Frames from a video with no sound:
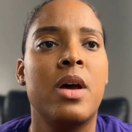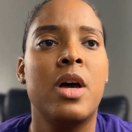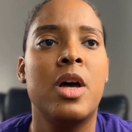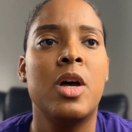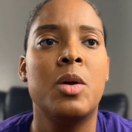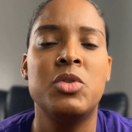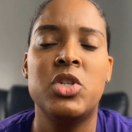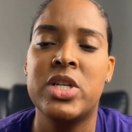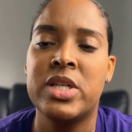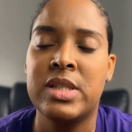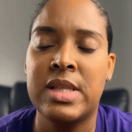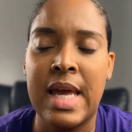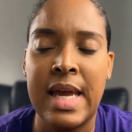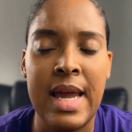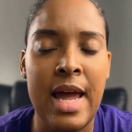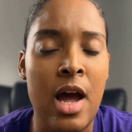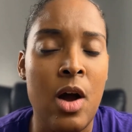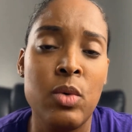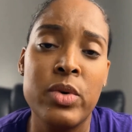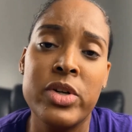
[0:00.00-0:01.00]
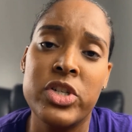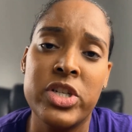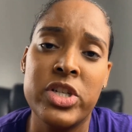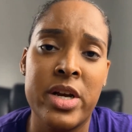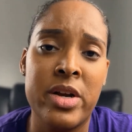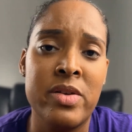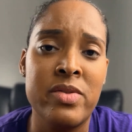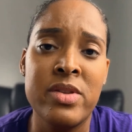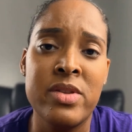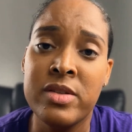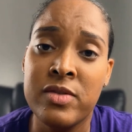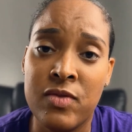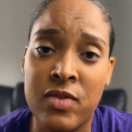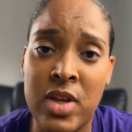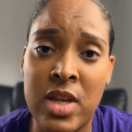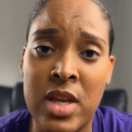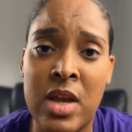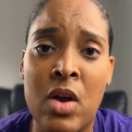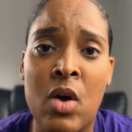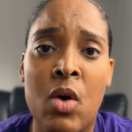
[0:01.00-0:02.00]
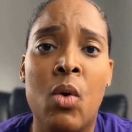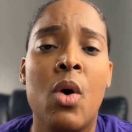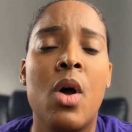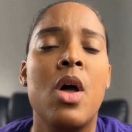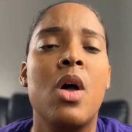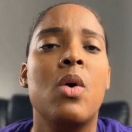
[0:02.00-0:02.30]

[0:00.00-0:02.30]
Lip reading: just like how we're sharing this video,